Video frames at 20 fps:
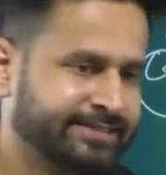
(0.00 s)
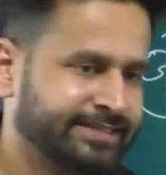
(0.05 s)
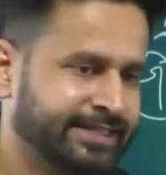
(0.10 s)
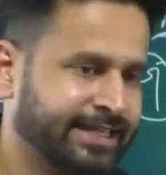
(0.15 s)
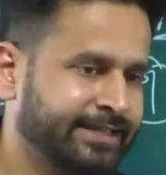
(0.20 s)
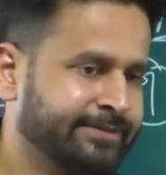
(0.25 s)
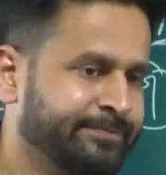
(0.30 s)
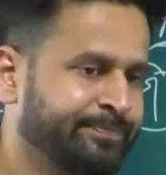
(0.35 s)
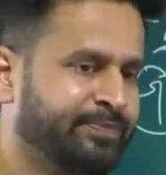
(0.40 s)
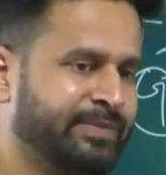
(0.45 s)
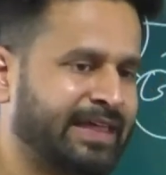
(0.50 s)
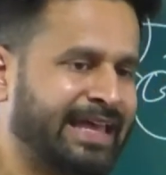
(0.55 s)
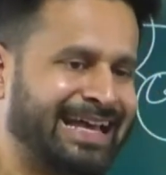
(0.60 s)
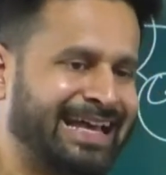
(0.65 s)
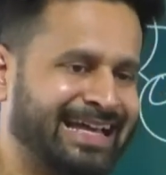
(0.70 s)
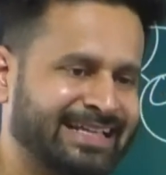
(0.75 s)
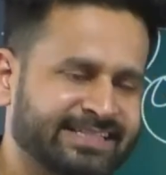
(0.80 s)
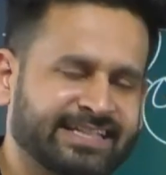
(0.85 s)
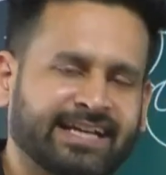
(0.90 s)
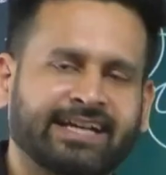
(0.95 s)
saying
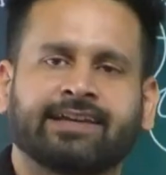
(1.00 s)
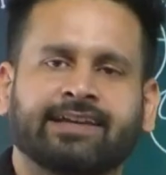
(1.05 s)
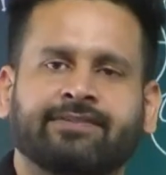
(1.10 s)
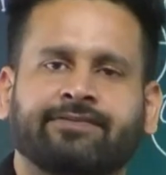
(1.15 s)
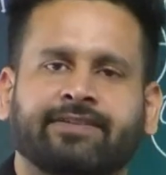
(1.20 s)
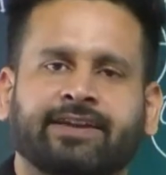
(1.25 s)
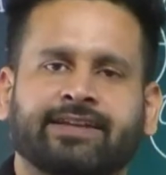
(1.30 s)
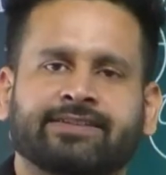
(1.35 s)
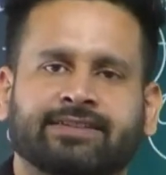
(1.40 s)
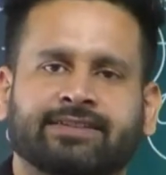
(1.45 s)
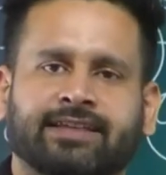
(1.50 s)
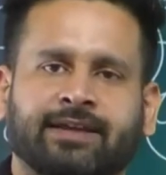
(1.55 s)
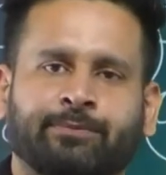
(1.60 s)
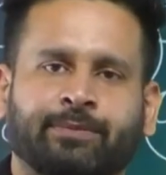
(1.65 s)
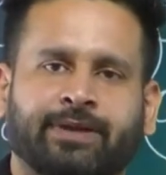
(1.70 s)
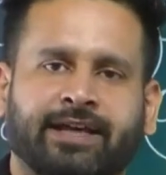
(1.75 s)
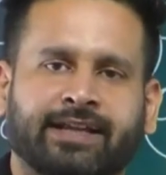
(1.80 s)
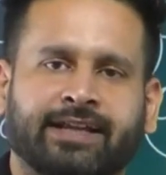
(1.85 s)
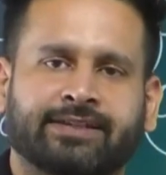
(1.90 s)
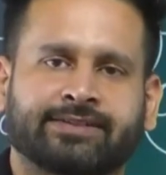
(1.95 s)
H and A face same
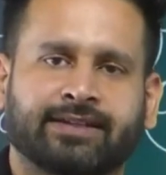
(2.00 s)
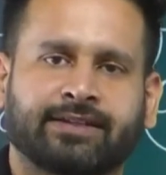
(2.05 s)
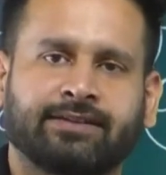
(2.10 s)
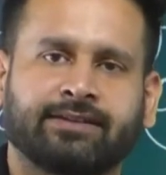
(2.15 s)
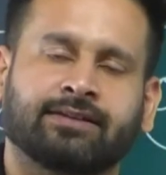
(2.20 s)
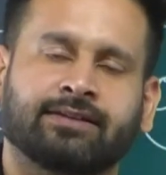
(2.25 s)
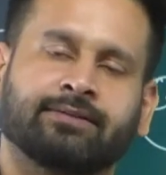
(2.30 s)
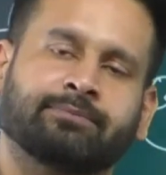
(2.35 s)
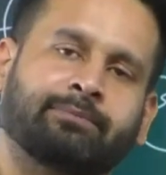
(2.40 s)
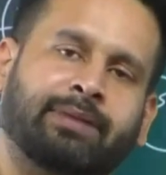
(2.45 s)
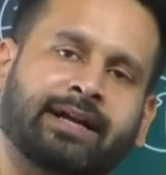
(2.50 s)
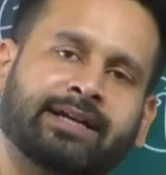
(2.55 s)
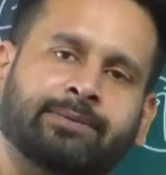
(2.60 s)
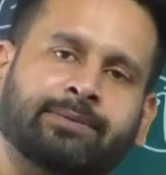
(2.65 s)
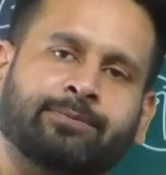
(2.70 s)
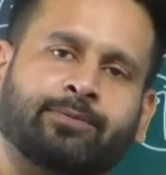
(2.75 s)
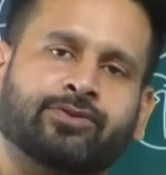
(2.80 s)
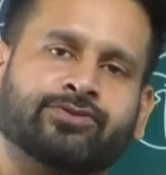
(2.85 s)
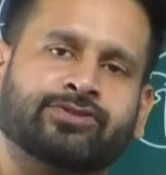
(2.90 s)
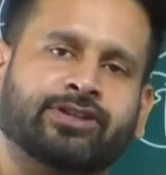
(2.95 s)
direction but
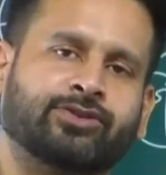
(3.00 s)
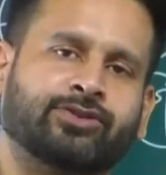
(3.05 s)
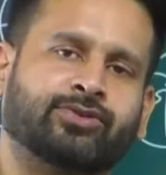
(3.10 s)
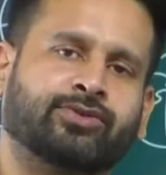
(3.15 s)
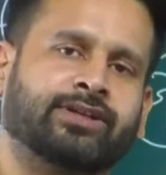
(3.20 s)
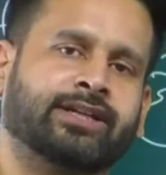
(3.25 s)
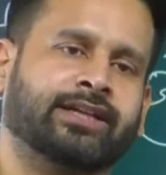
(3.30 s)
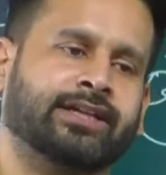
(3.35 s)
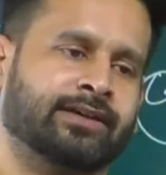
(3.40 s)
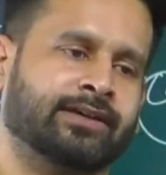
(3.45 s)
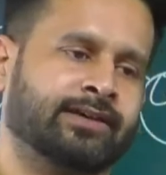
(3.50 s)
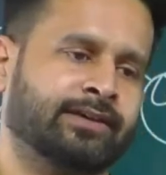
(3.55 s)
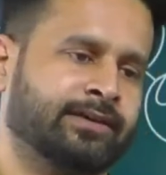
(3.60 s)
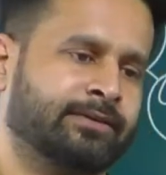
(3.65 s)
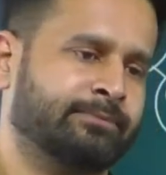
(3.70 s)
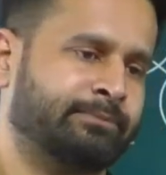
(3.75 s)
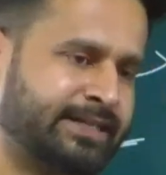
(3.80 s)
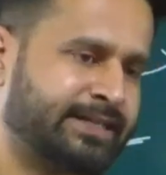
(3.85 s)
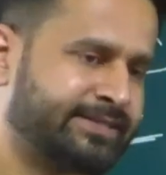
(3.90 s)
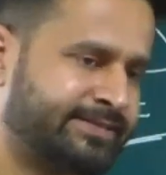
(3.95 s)
opposite to D.
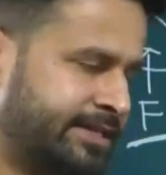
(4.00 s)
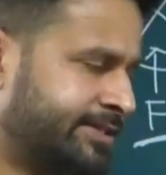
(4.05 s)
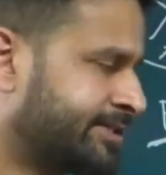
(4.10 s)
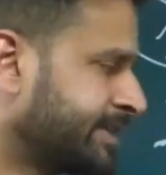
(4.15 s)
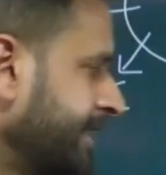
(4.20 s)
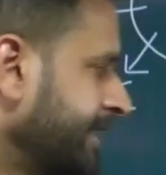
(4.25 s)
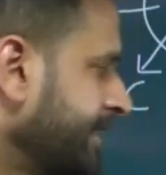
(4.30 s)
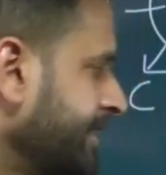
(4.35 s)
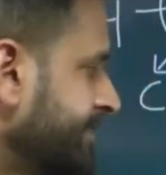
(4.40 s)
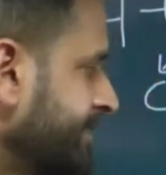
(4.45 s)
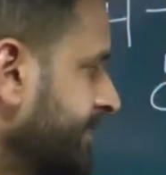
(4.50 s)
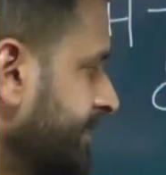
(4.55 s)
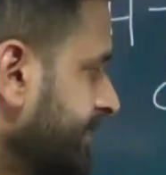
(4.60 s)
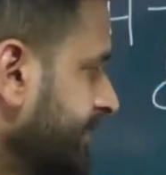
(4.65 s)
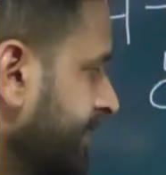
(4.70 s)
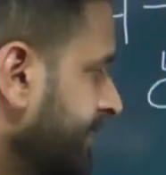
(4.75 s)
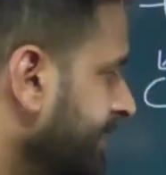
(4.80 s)
But such condition